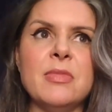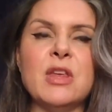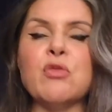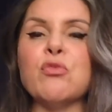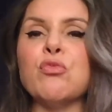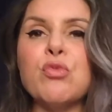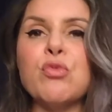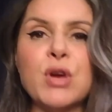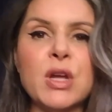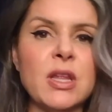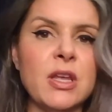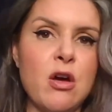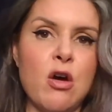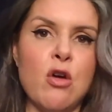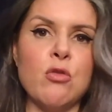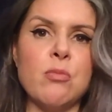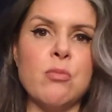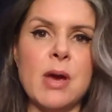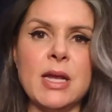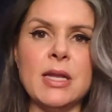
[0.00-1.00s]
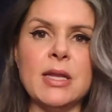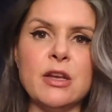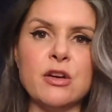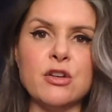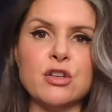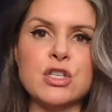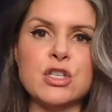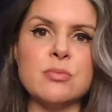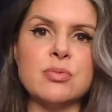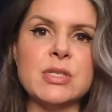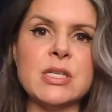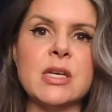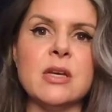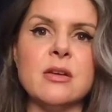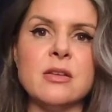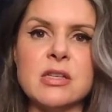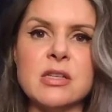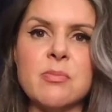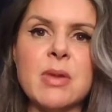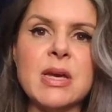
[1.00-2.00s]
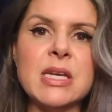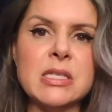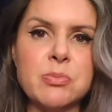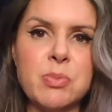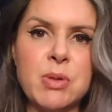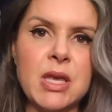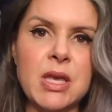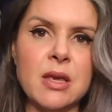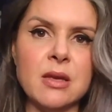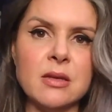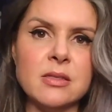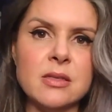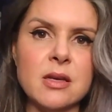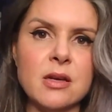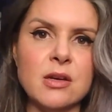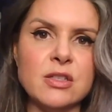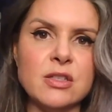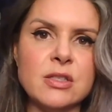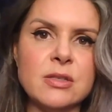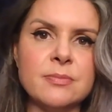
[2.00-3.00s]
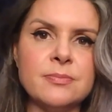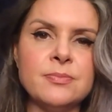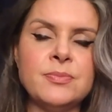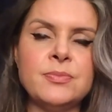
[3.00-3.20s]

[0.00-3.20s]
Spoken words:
really honed my leadership skills and my speaking skills.